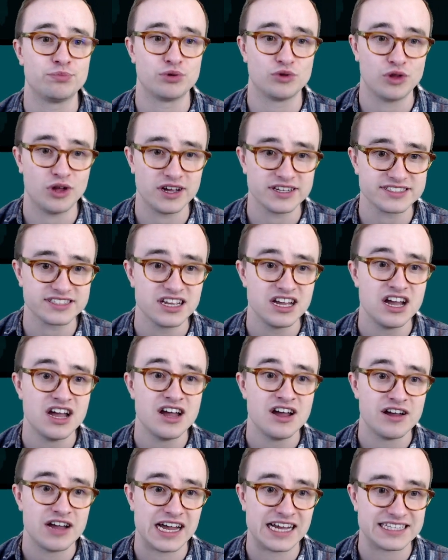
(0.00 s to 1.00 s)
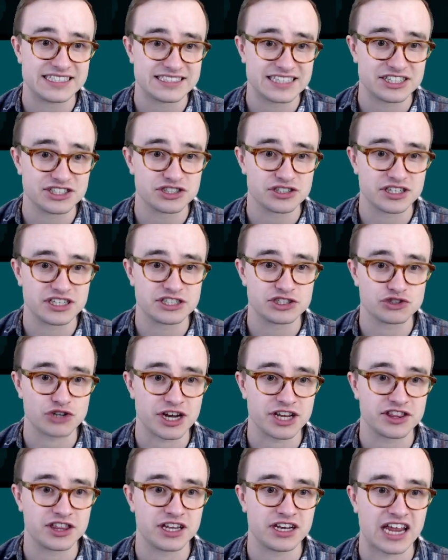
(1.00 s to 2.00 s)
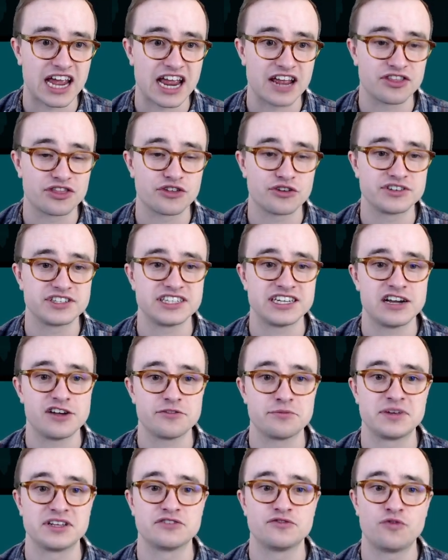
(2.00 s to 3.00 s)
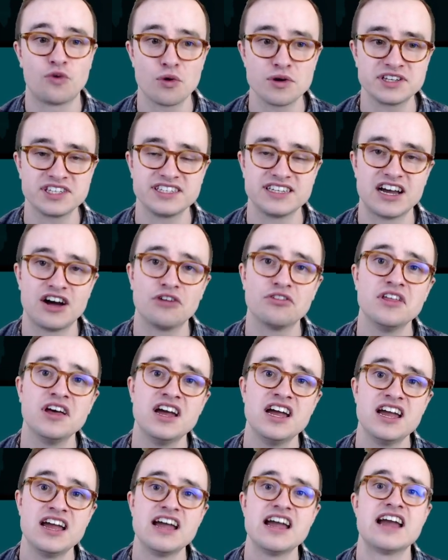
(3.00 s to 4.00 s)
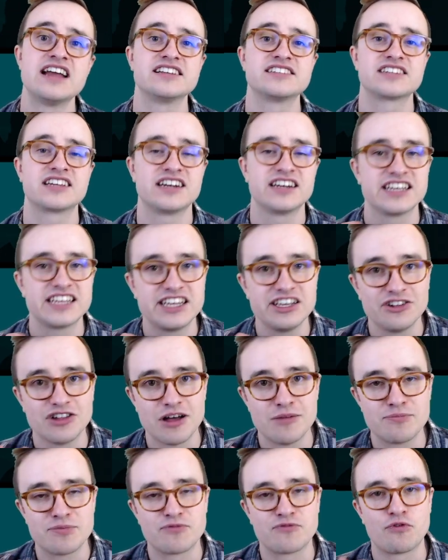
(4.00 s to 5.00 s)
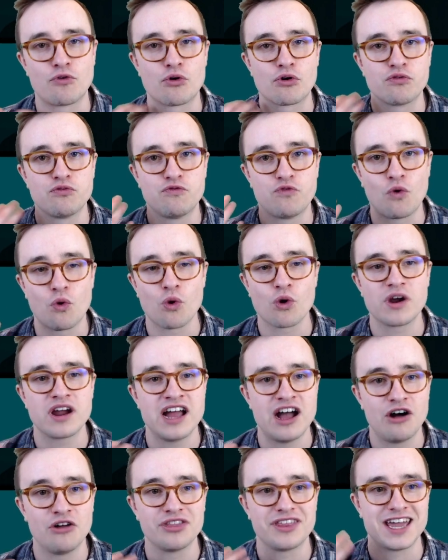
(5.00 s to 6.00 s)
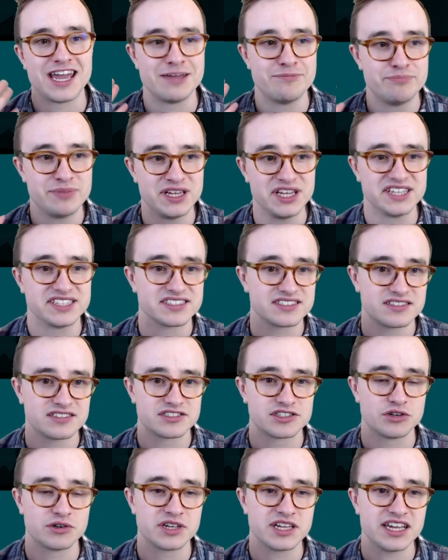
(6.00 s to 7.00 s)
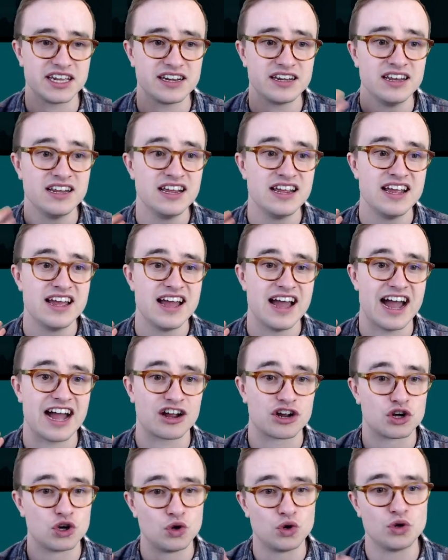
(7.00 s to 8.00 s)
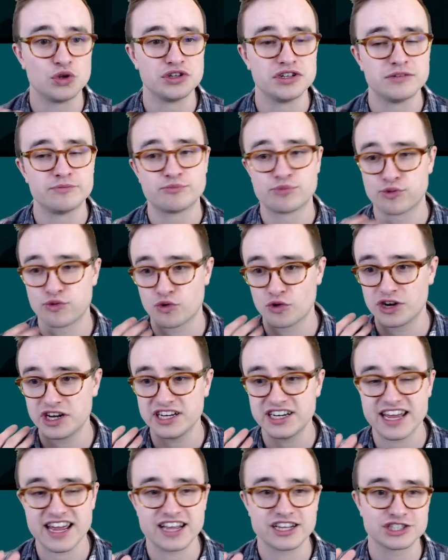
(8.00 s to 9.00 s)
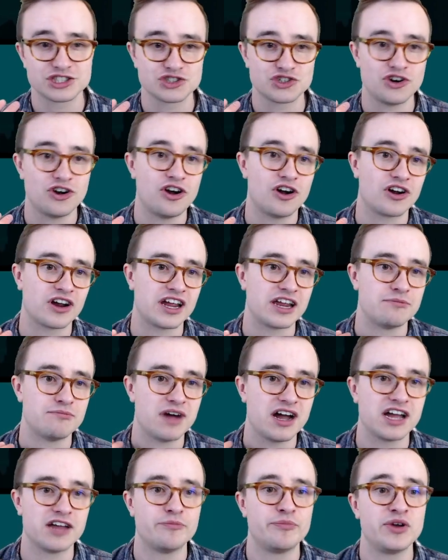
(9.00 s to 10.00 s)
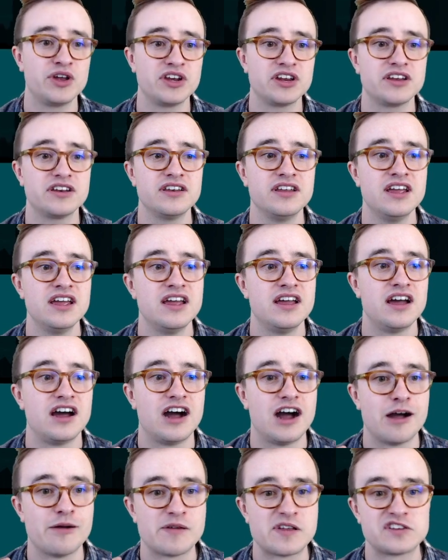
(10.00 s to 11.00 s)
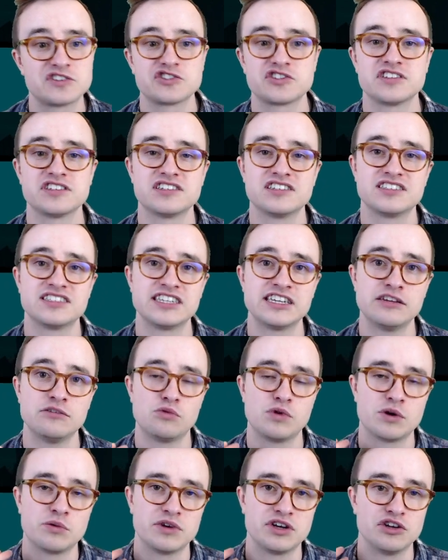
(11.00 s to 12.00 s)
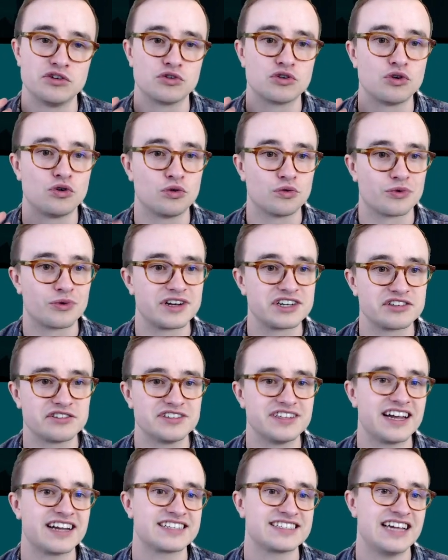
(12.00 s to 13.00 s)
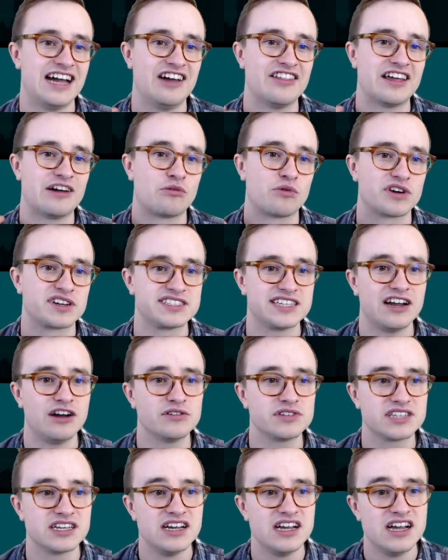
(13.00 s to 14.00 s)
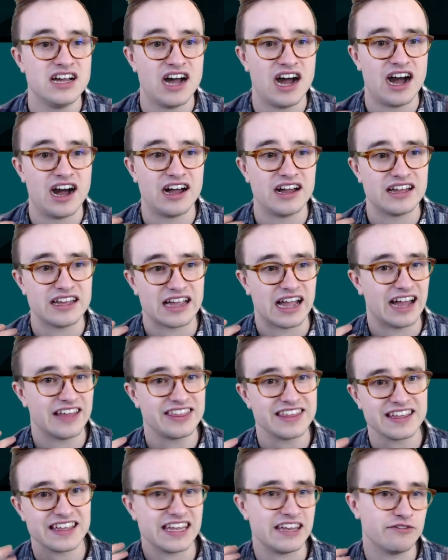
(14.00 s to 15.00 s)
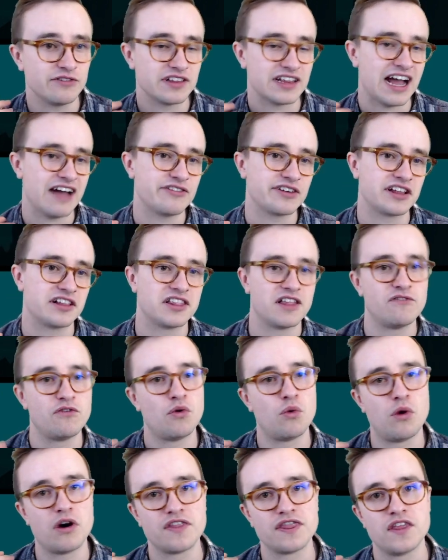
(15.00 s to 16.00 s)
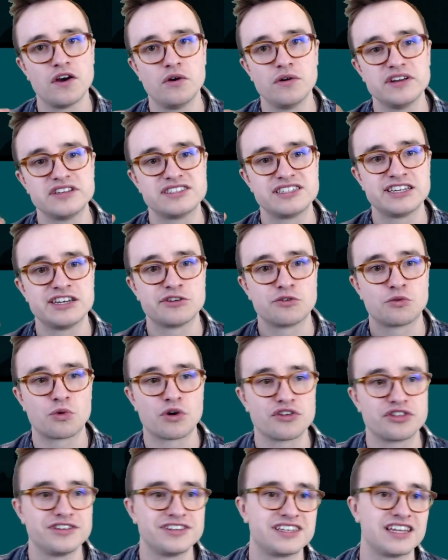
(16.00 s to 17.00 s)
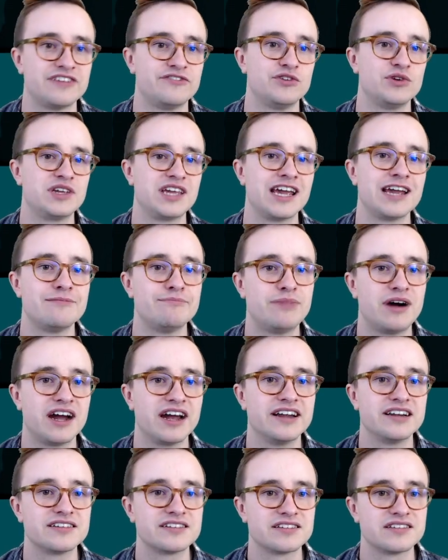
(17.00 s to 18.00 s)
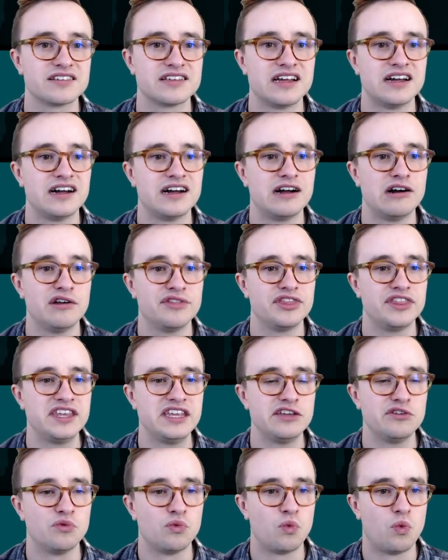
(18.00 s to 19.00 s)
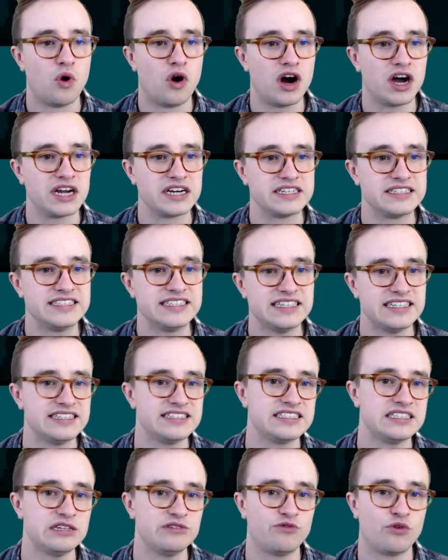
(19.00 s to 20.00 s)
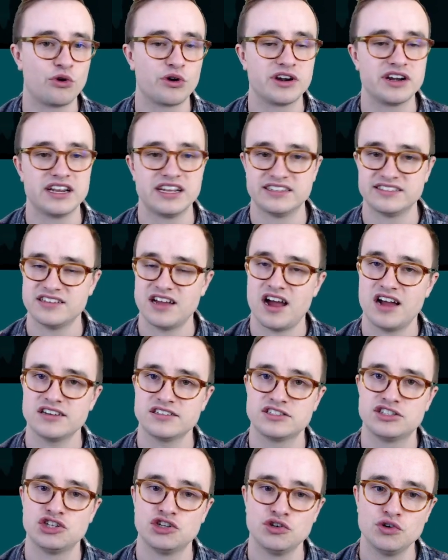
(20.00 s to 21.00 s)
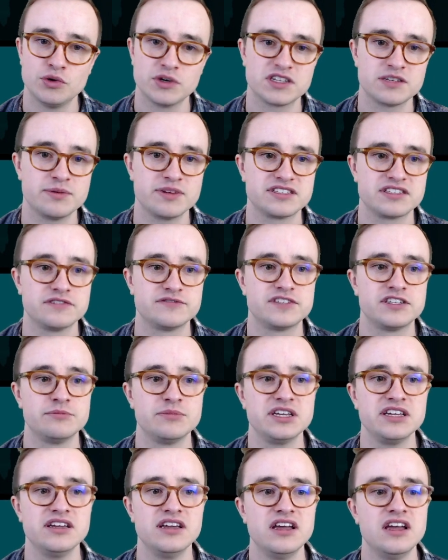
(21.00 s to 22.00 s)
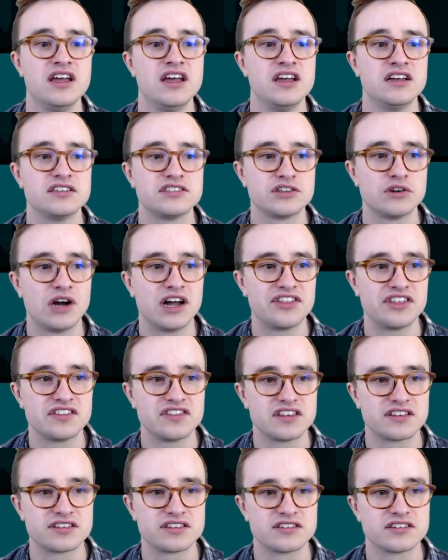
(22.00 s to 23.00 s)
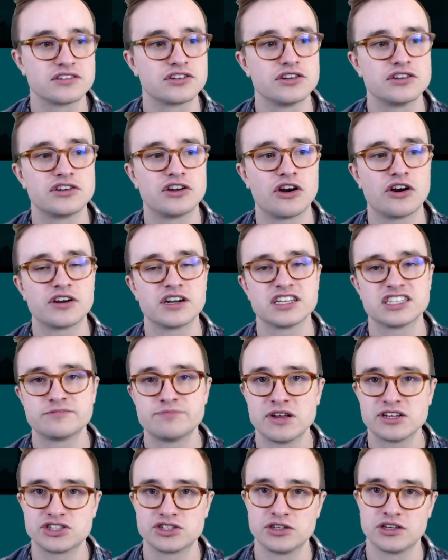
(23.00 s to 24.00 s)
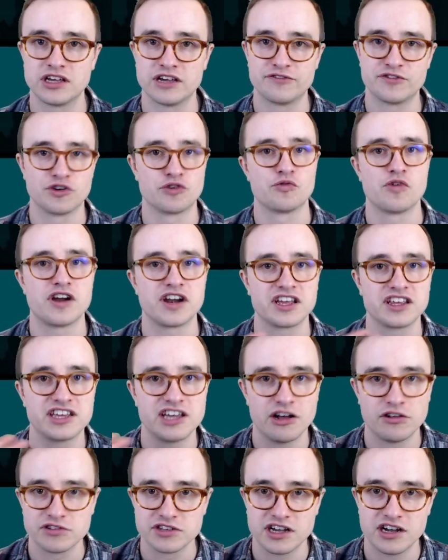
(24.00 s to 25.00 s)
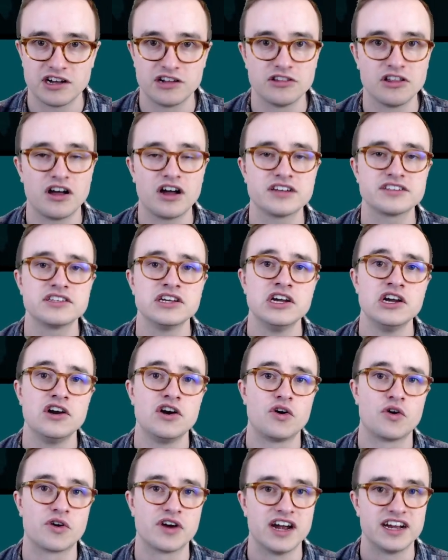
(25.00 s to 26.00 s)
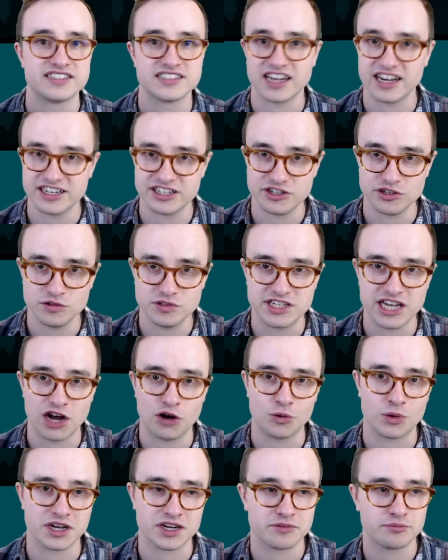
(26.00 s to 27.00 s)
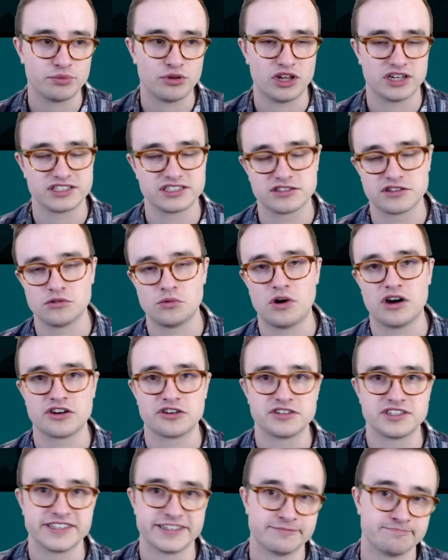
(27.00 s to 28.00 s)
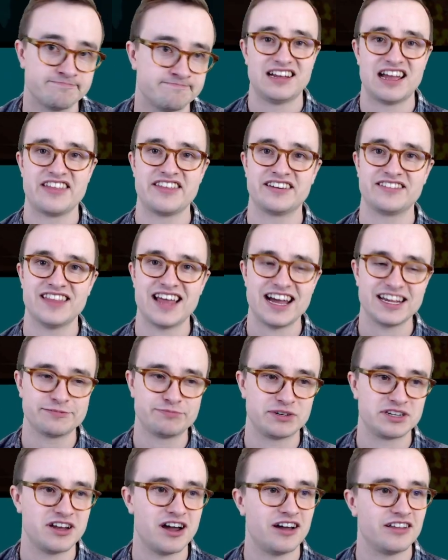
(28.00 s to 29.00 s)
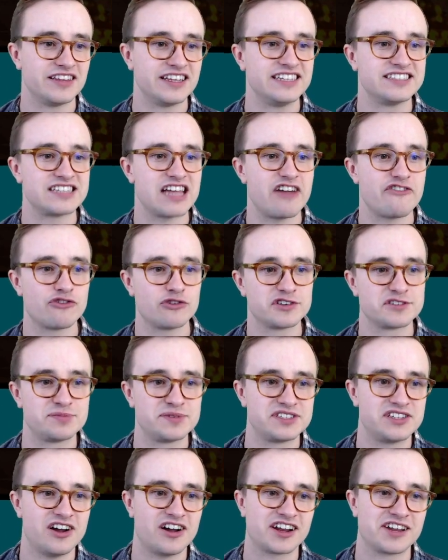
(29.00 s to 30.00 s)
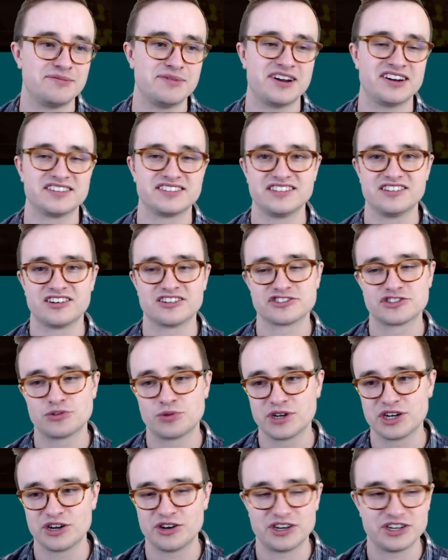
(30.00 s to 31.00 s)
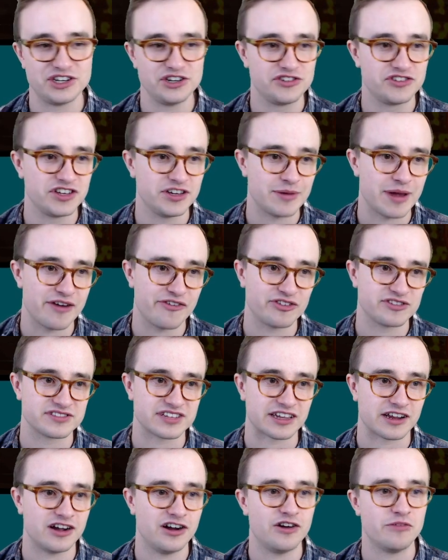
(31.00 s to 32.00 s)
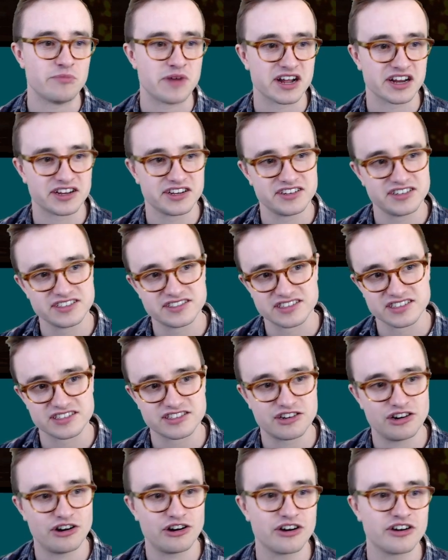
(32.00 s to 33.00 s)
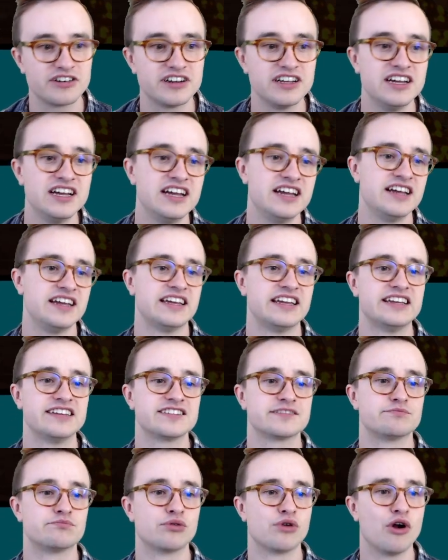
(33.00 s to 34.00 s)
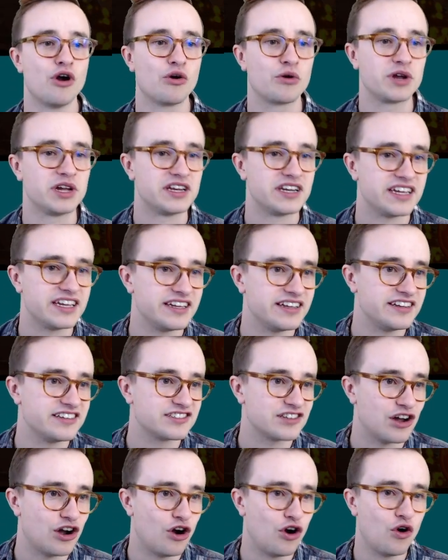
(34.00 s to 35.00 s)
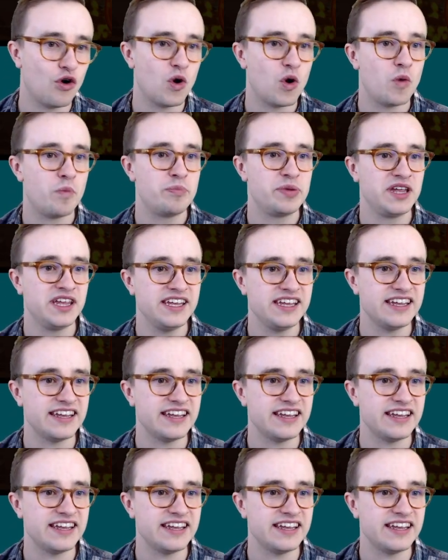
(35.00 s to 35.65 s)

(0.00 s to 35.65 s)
plus. Essentially, Strengthen and 13 health means 14 health, and it's going to heal up for 4 health a piece. So again, at gold, pretty dang strong in my opinion. I'm interested to see when we do gold rental decks how that works out. I think even having a level 1 though is here worth it if you can't buy it. The 1 DEC for it is not too expensive to me. So I think this is a good card, especially if you're running Kelia a lot, or as I do, Delwyn plus the water team. And then last but not least, everyone's been talking about it. I see it on Twitter and YouTube. Everyone's like, oh my goodness, this card is broken. It is OP.